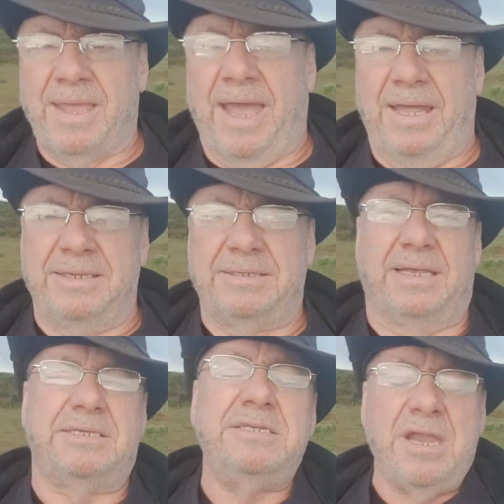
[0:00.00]
and
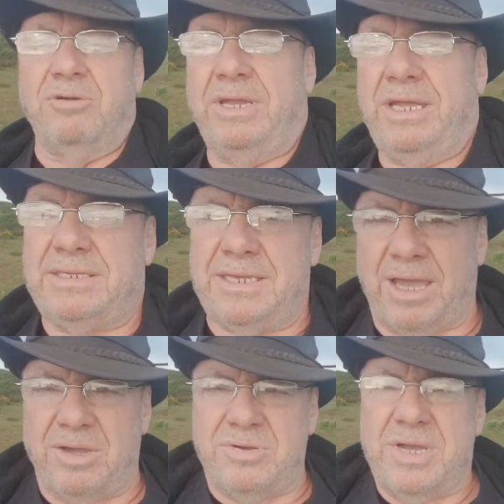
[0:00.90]
there's no need to
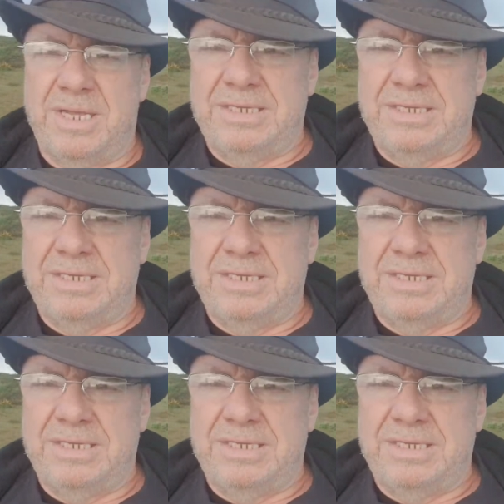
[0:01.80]
go